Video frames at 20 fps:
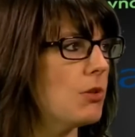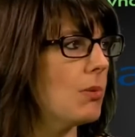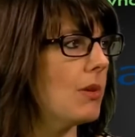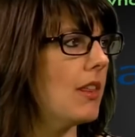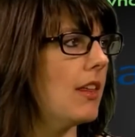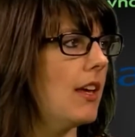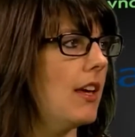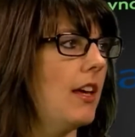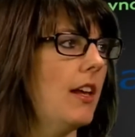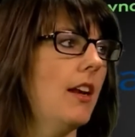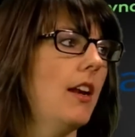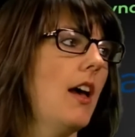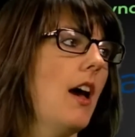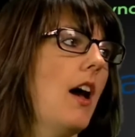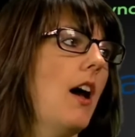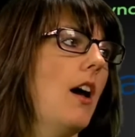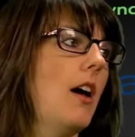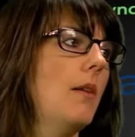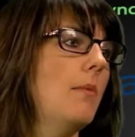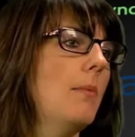with it,
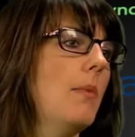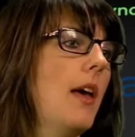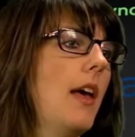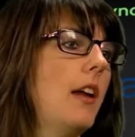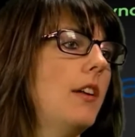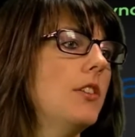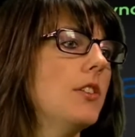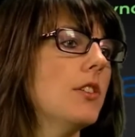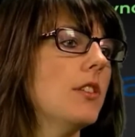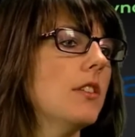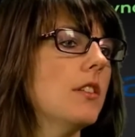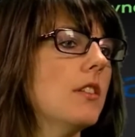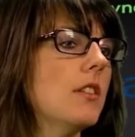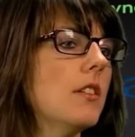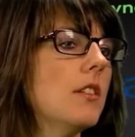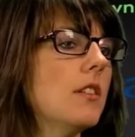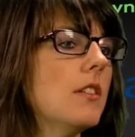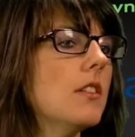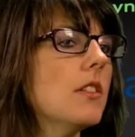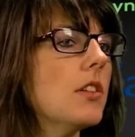and just
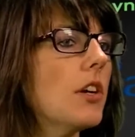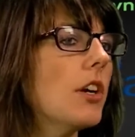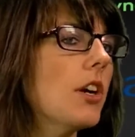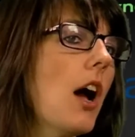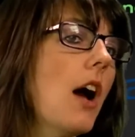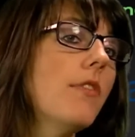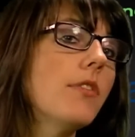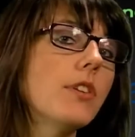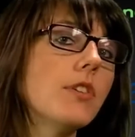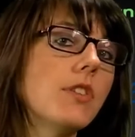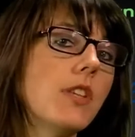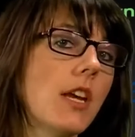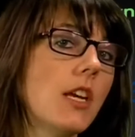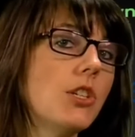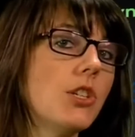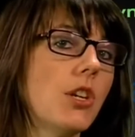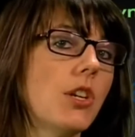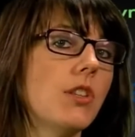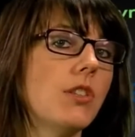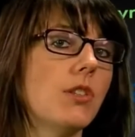start
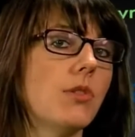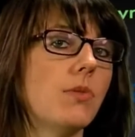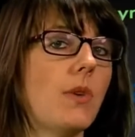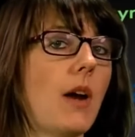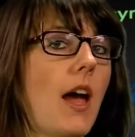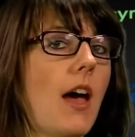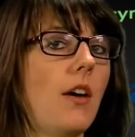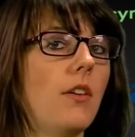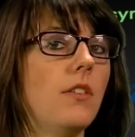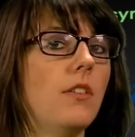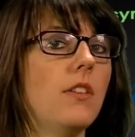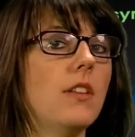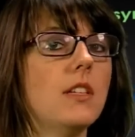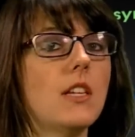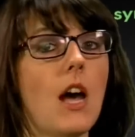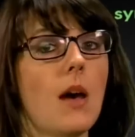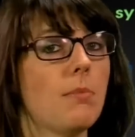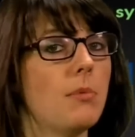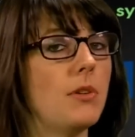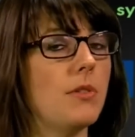conversations around the
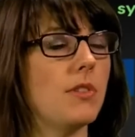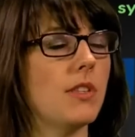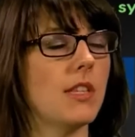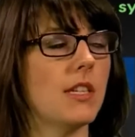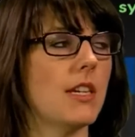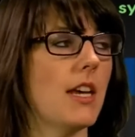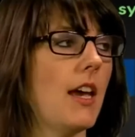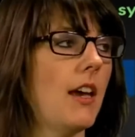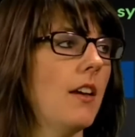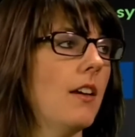top news of the day.